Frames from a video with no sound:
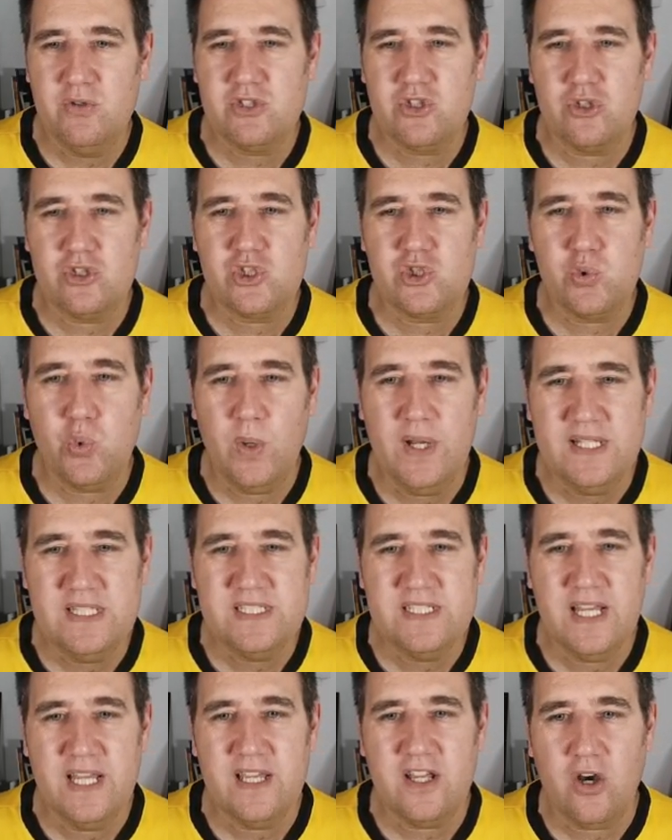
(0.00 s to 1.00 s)
got
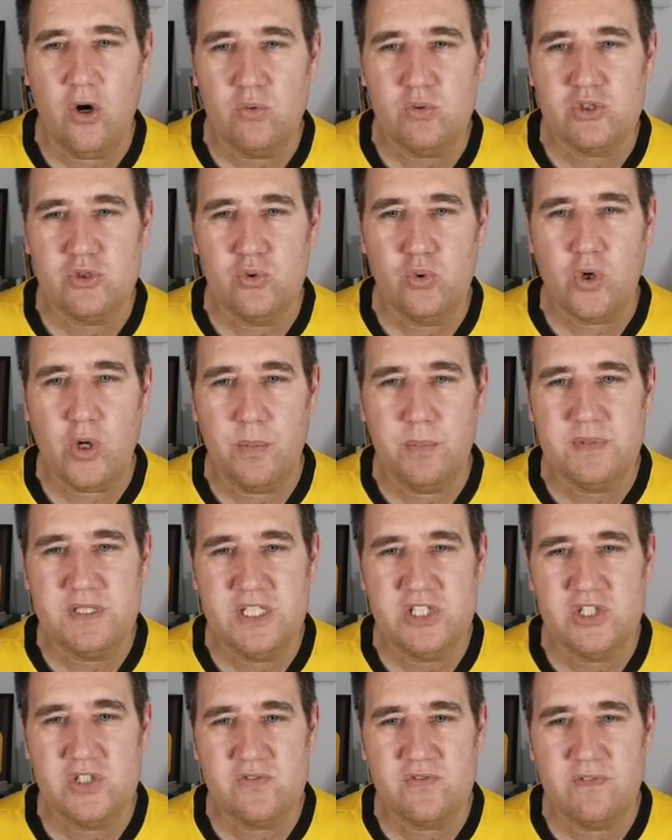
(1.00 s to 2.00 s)
28 goals in all
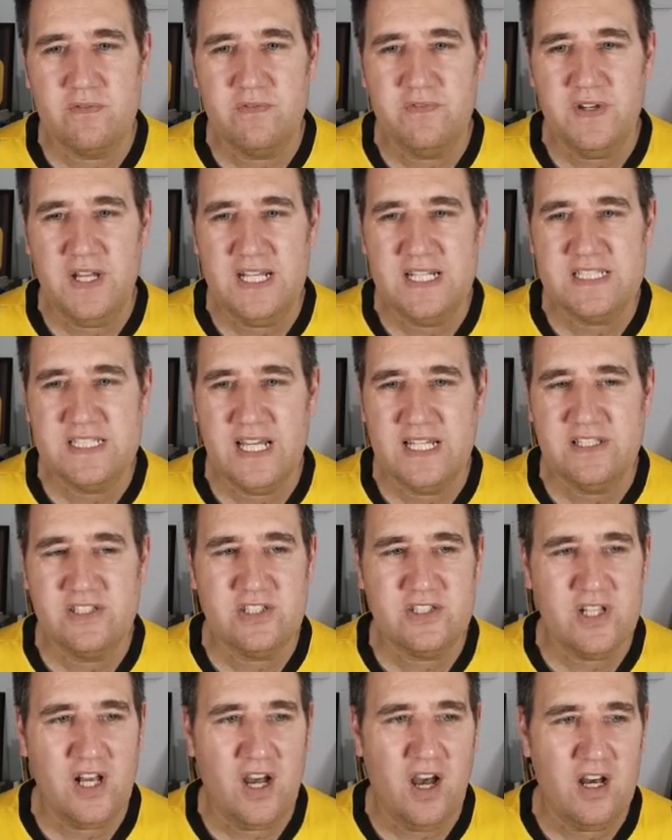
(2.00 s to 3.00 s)
competitions from 38
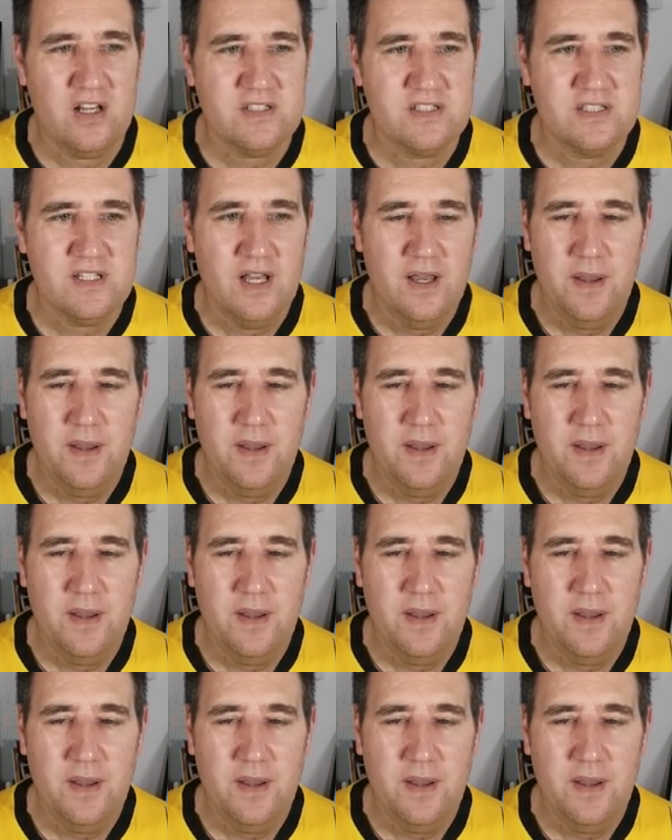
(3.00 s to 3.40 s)
starts.